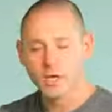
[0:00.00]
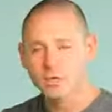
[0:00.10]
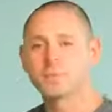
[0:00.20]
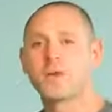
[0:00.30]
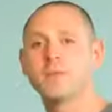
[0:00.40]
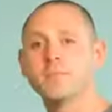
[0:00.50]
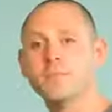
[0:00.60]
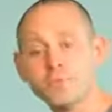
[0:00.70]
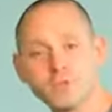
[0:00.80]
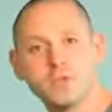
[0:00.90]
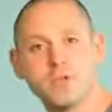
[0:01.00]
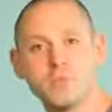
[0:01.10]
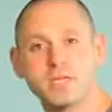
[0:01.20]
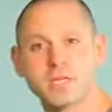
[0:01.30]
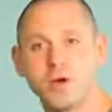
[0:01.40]
So if I move to a new
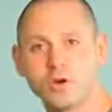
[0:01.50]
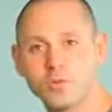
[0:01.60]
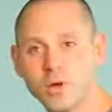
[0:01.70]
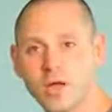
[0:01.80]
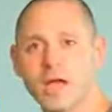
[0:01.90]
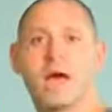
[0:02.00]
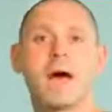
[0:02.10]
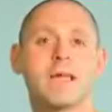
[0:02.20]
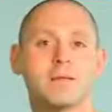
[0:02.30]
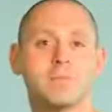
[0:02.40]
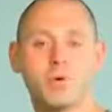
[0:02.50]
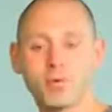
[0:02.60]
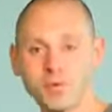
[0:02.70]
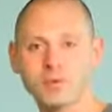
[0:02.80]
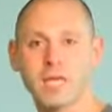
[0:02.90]
piece of hardware, I can
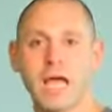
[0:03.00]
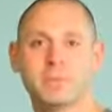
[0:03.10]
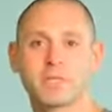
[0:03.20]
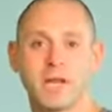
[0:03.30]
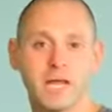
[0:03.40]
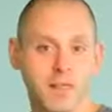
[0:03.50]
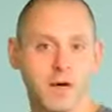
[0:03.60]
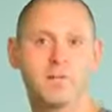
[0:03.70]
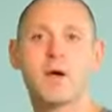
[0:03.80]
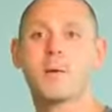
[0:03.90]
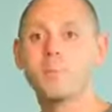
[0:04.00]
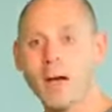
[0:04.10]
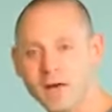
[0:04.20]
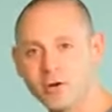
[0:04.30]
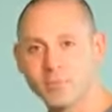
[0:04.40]
put those apps that I love
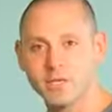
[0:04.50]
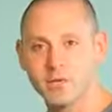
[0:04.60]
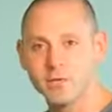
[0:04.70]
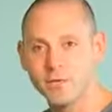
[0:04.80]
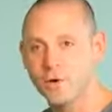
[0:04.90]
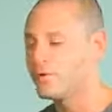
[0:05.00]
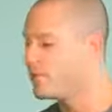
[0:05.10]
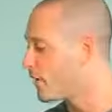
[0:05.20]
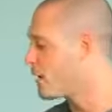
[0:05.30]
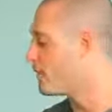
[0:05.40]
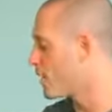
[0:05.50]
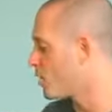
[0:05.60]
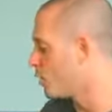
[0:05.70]
back on my new phone very, very